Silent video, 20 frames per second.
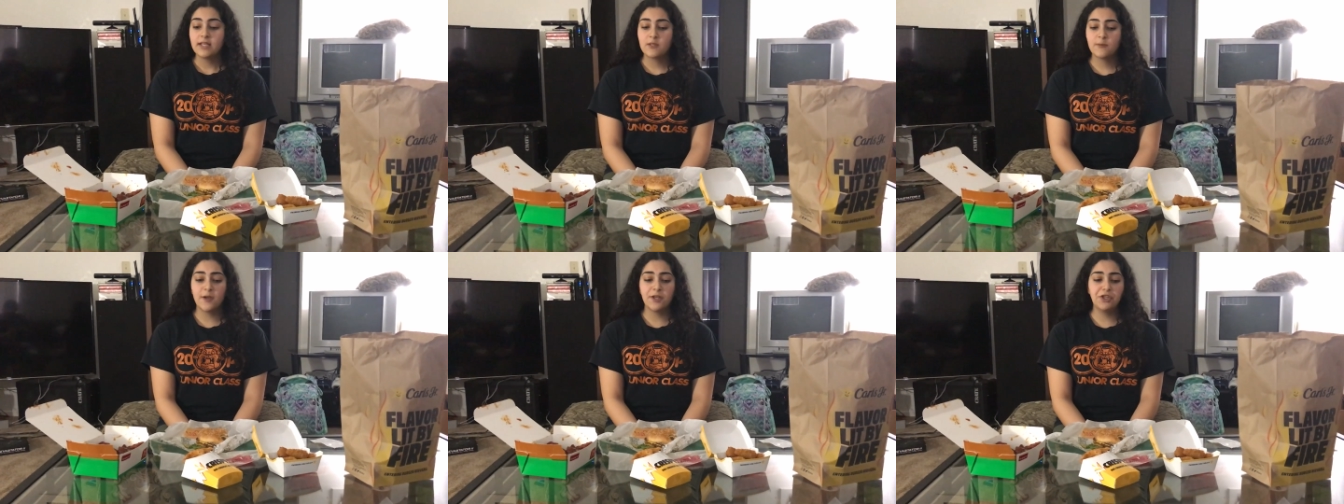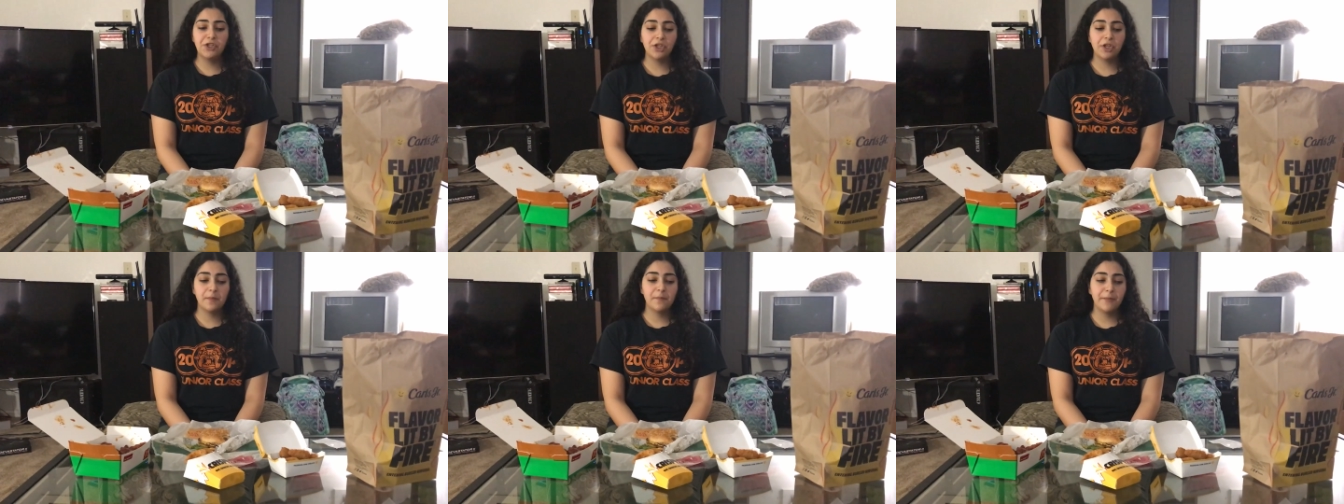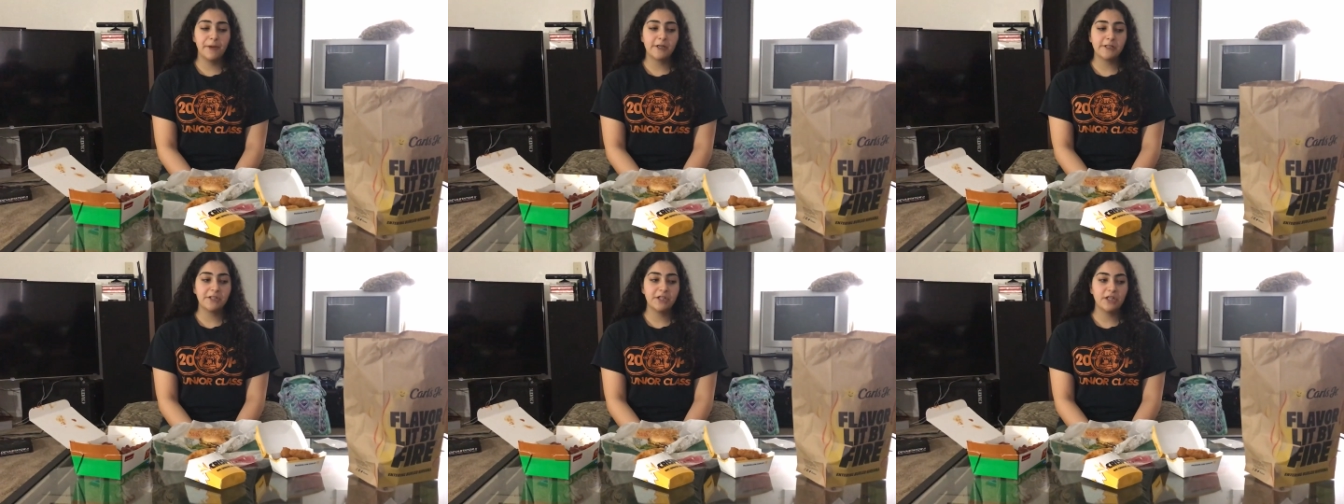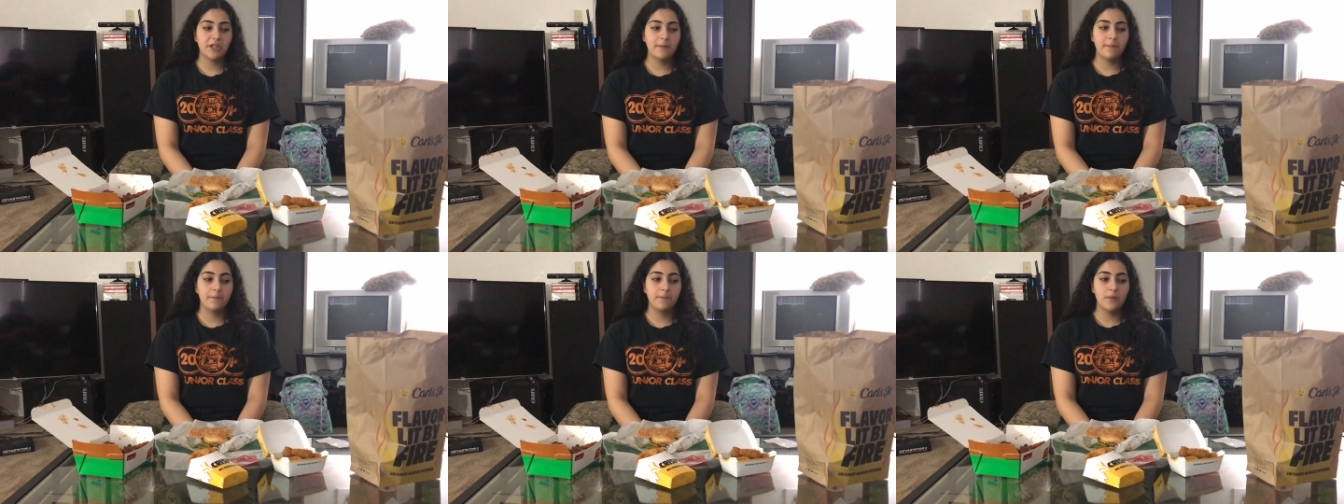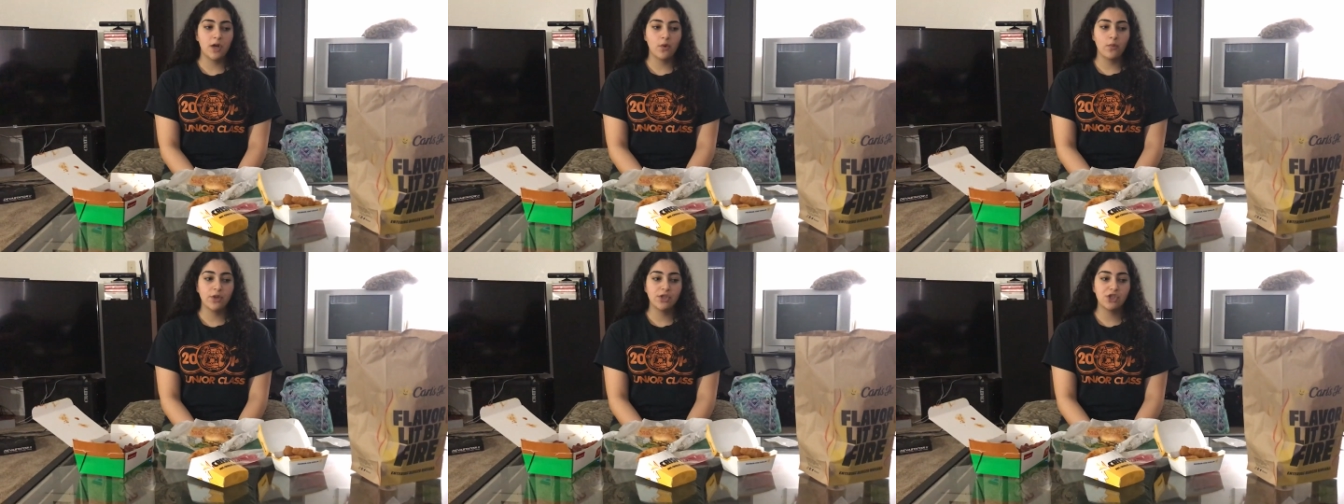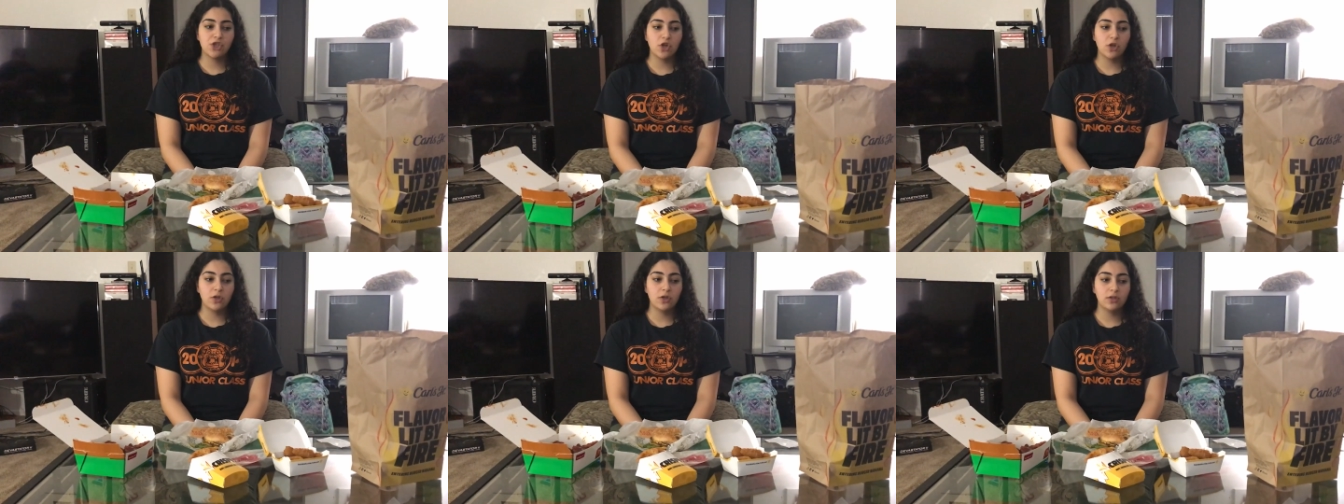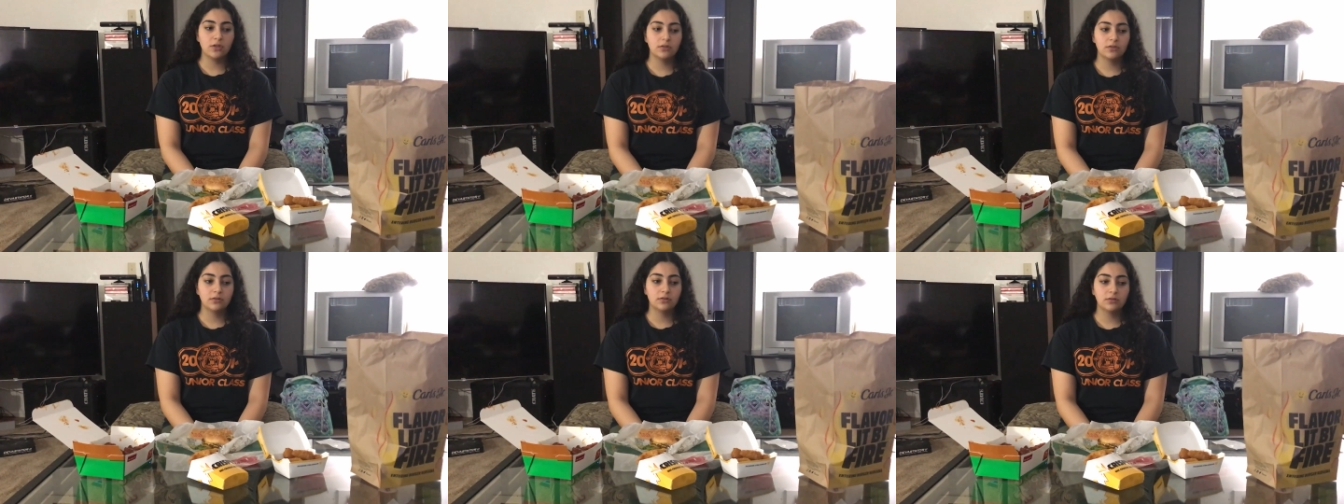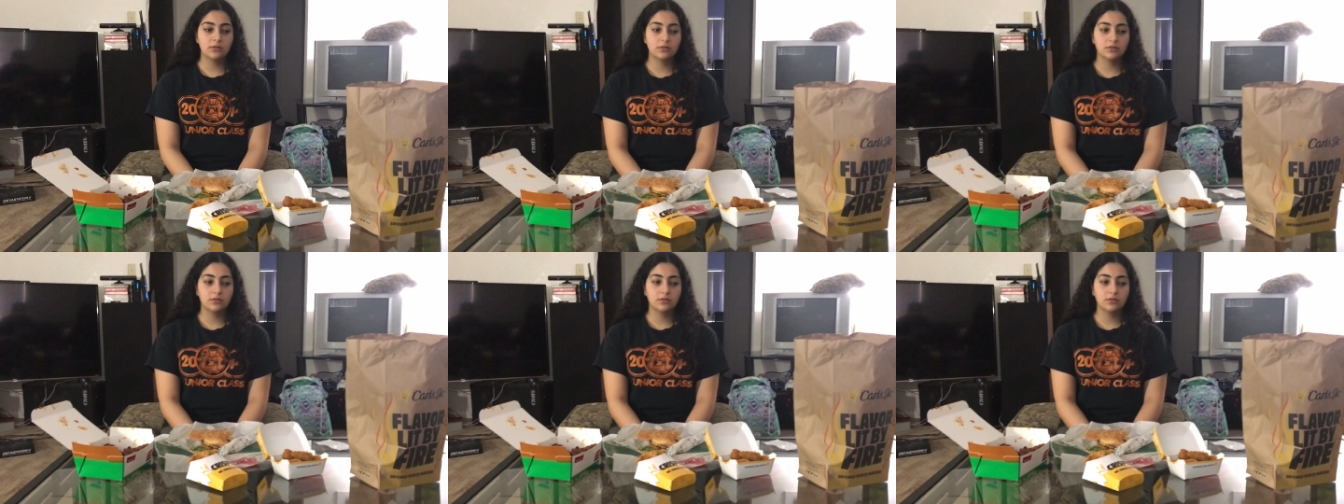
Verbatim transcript: Especially compared to the original,